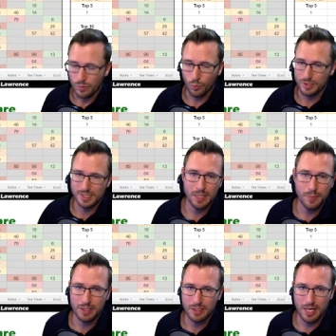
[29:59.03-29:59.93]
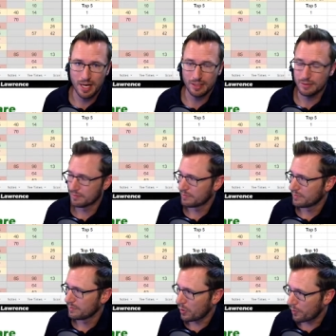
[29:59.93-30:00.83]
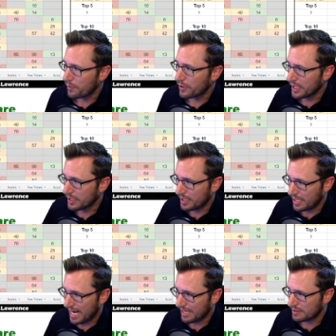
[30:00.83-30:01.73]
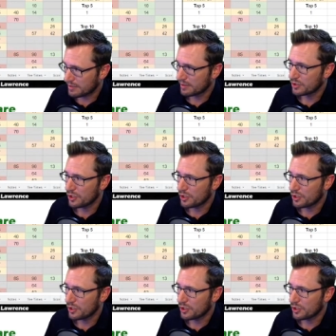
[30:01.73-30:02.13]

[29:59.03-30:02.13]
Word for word: We're skipping the 9, but we're putting in an 8, two